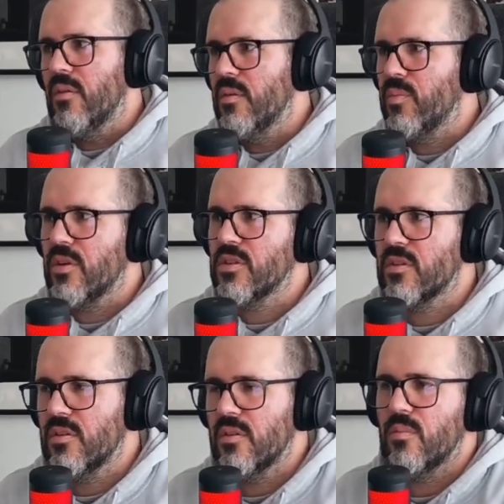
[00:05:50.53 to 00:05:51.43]
the project
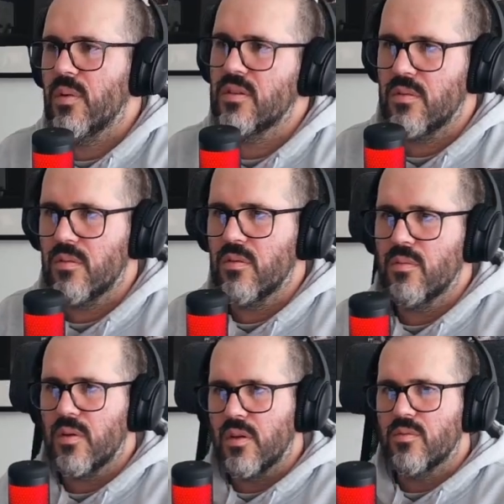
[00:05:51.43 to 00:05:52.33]
didn't went so good
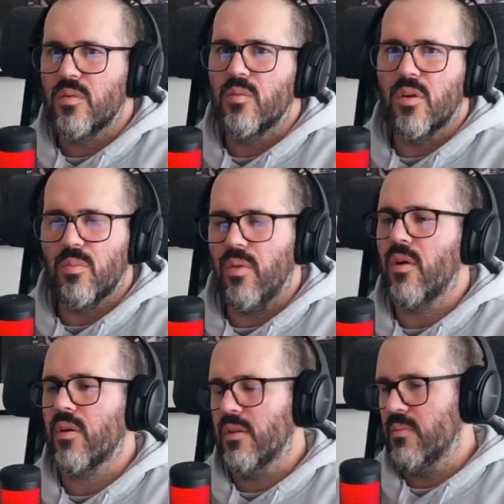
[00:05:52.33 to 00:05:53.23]
because we were
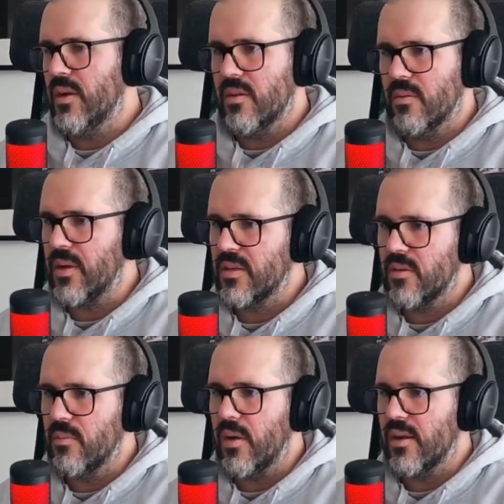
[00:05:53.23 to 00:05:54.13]
blocked by
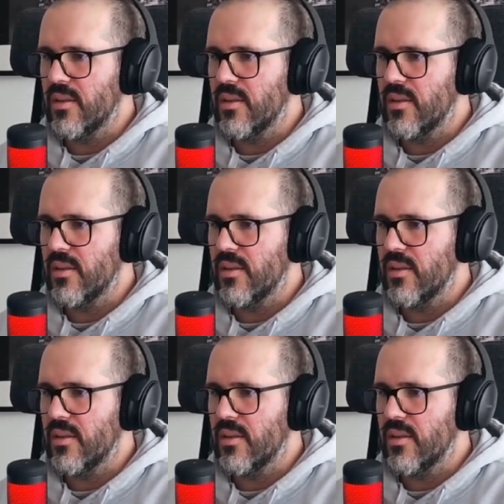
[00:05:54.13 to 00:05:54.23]
somebody.